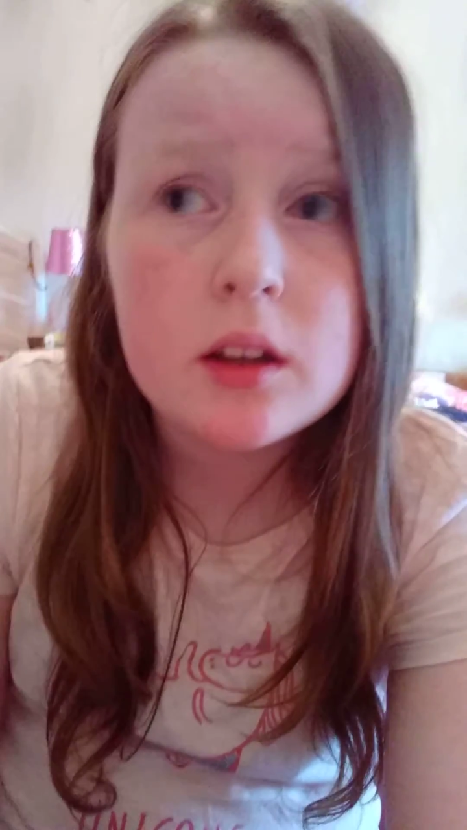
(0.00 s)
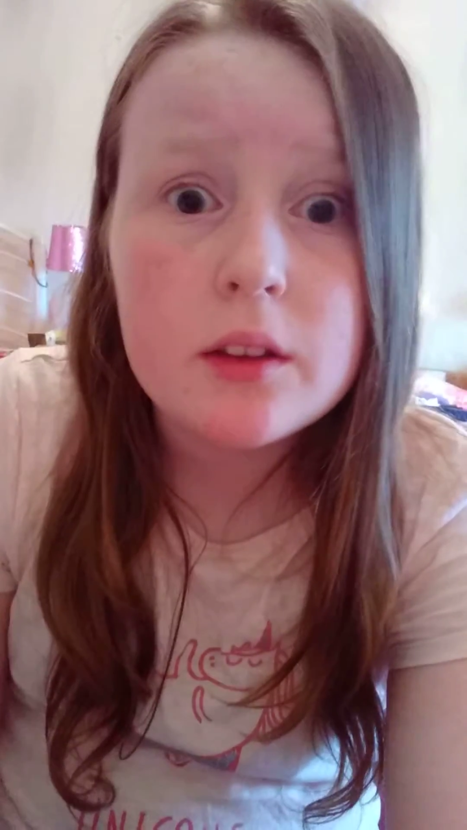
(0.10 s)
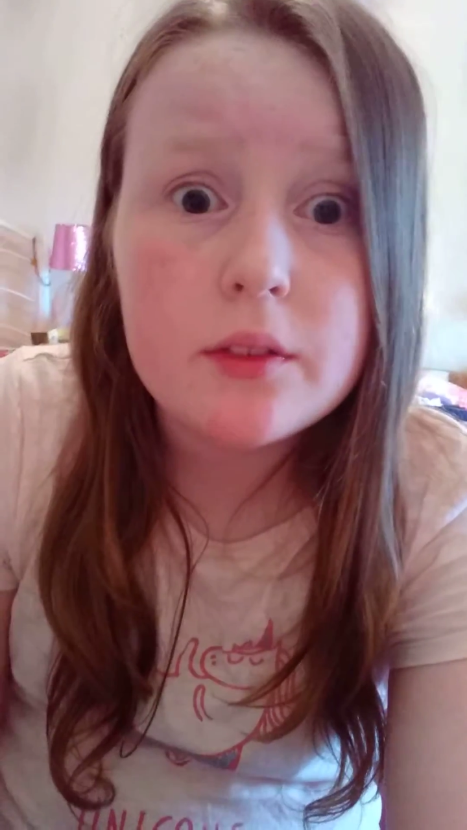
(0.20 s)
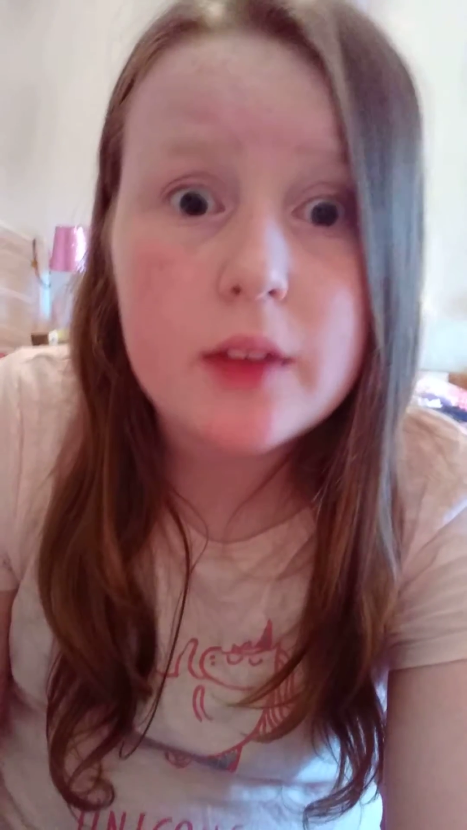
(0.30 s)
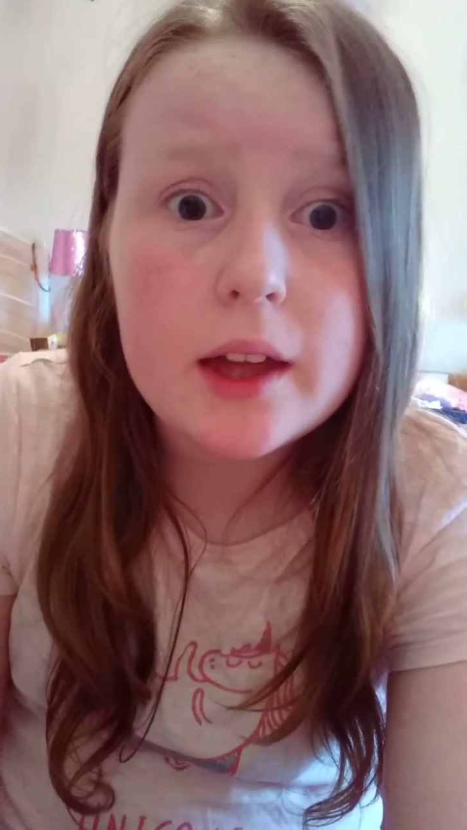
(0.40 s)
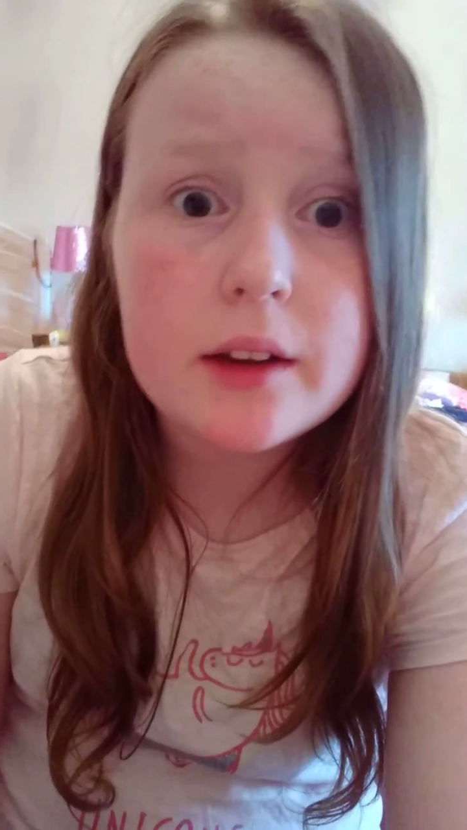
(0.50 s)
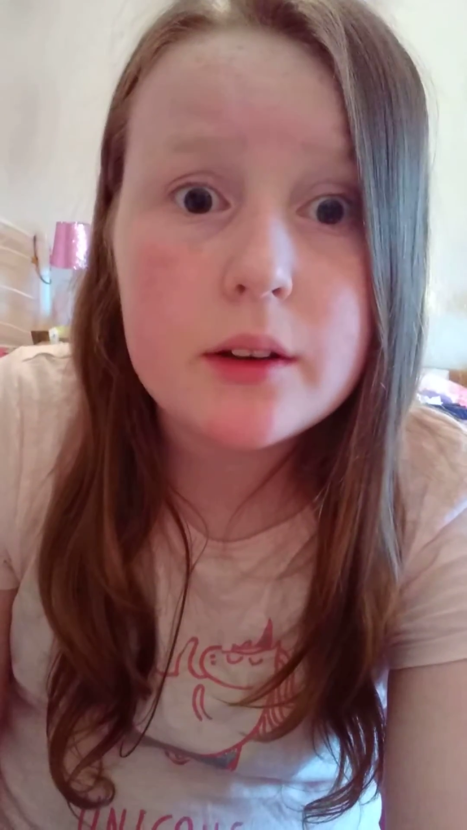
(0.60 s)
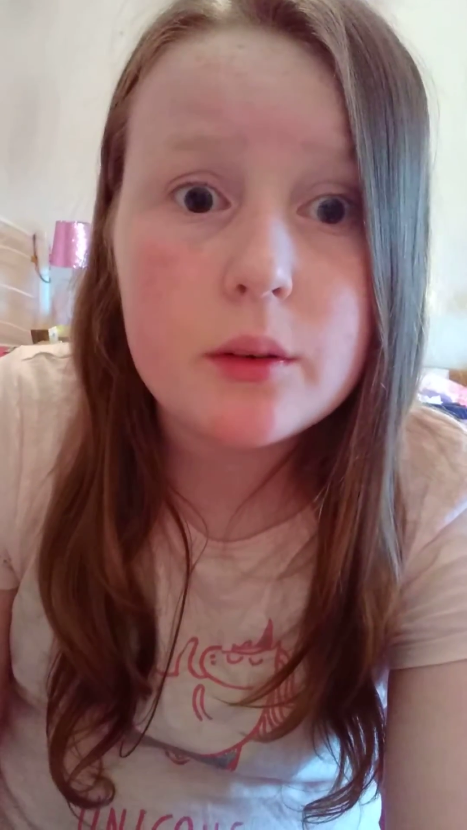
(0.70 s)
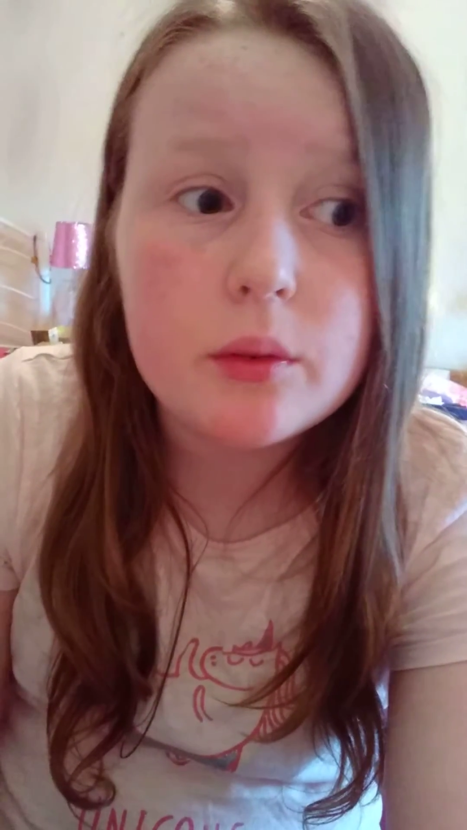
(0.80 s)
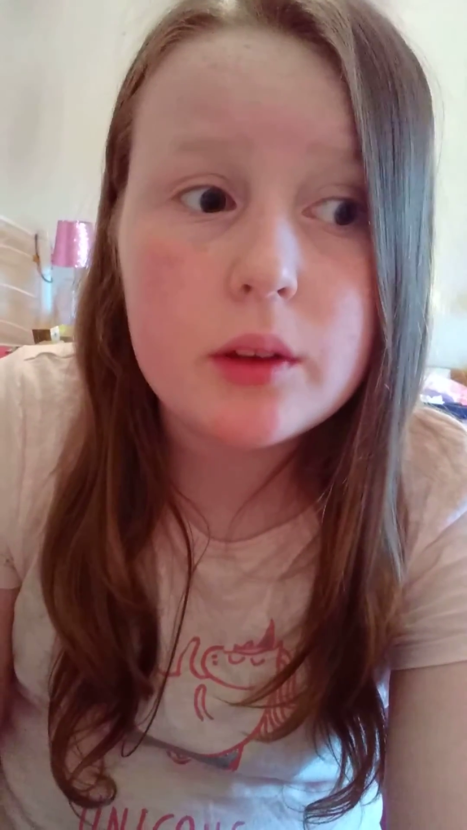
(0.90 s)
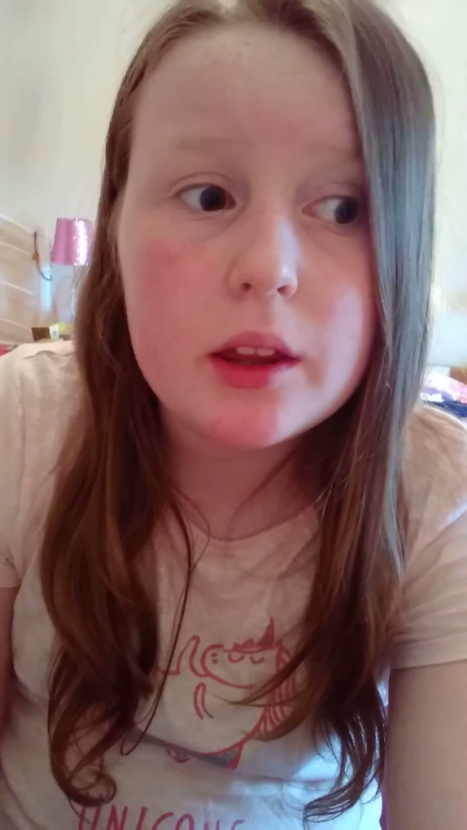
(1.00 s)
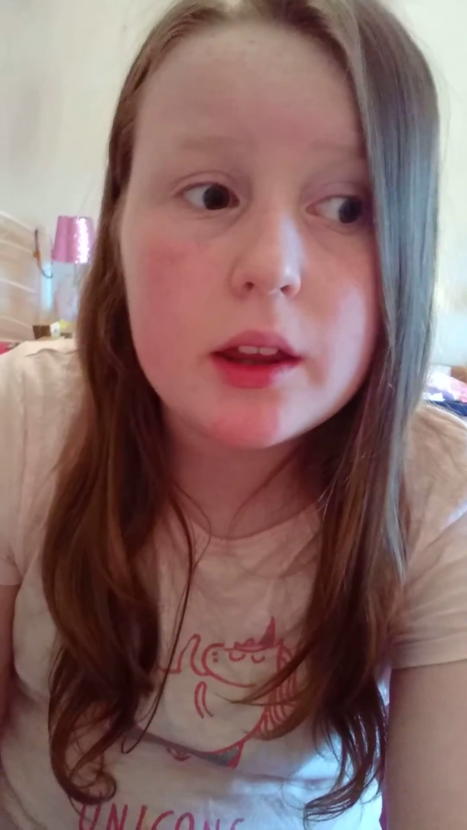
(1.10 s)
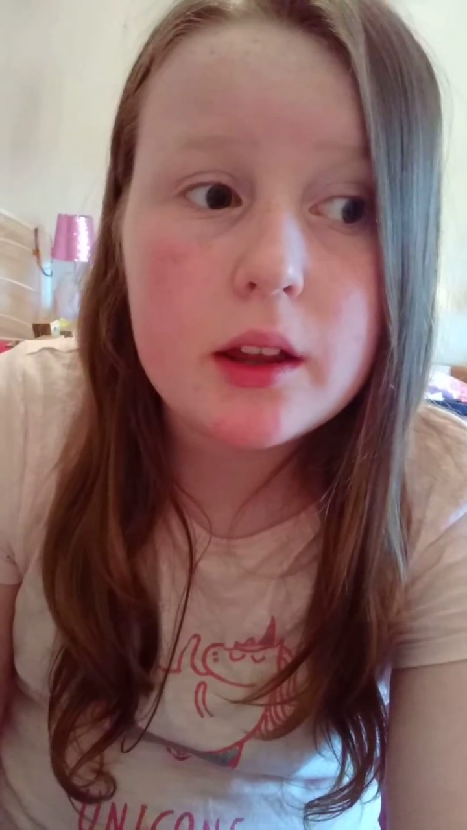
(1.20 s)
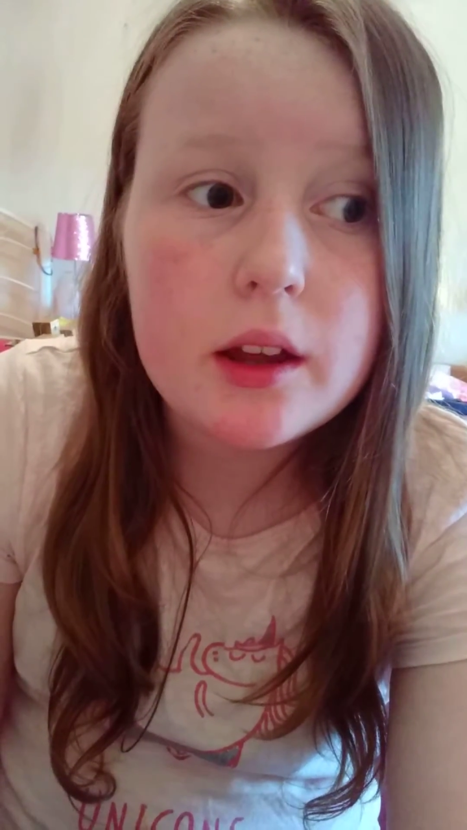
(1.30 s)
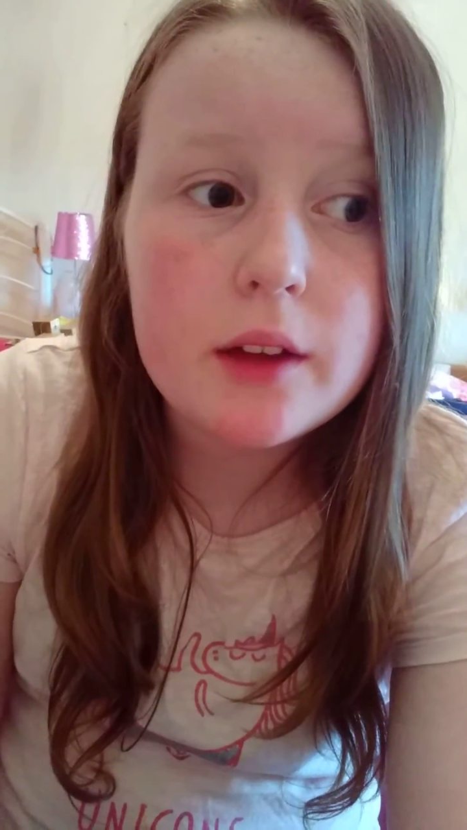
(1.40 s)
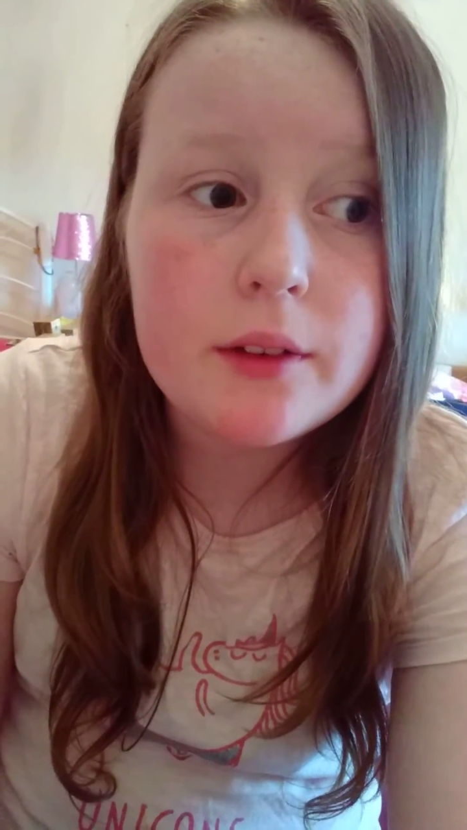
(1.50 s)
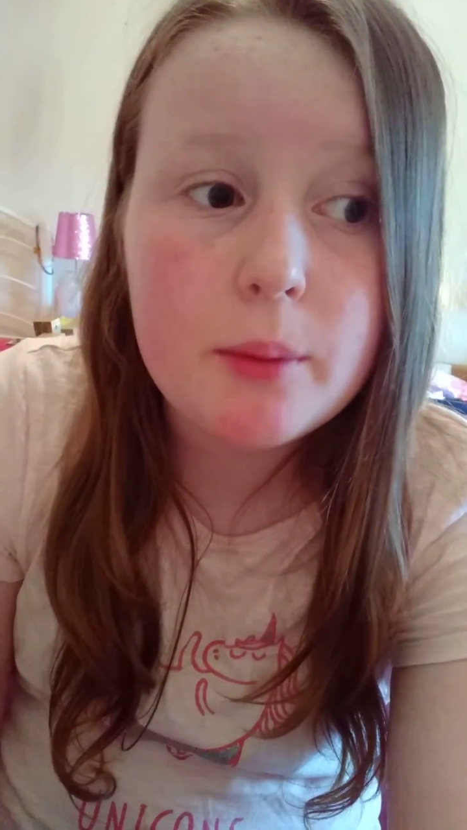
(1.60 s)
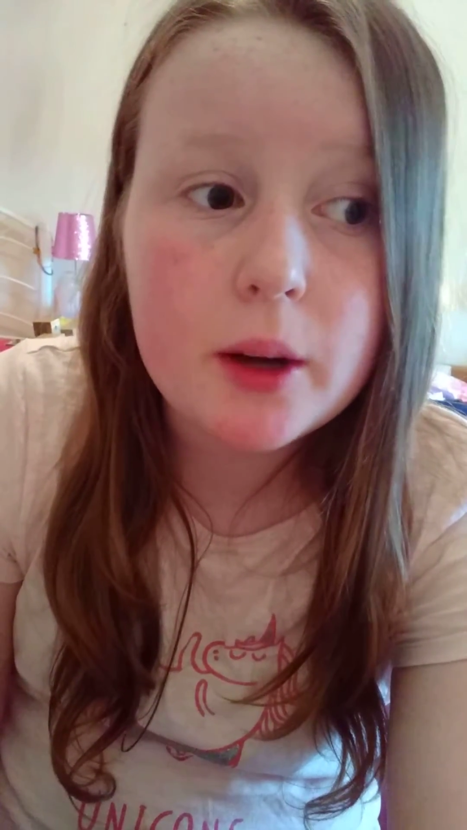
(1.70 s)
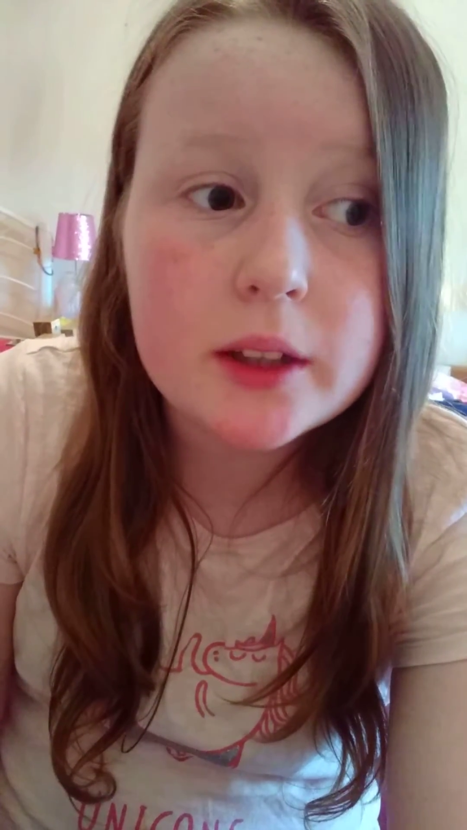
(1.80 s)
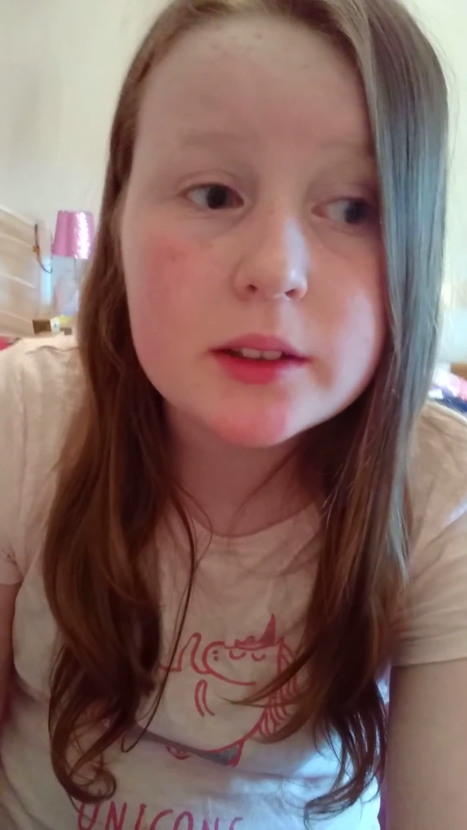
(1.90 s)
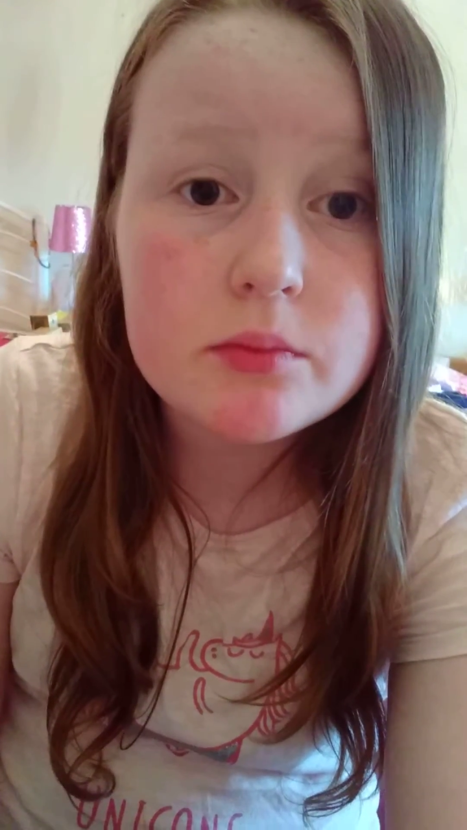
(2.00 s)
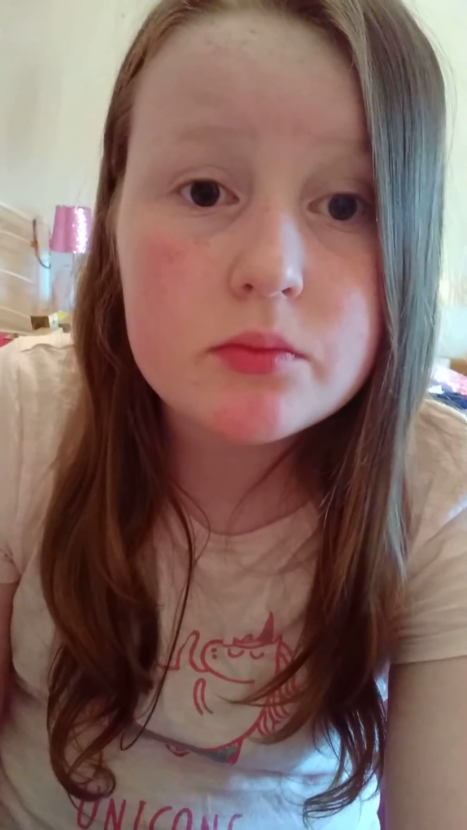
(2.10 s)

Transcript: then if I buy some,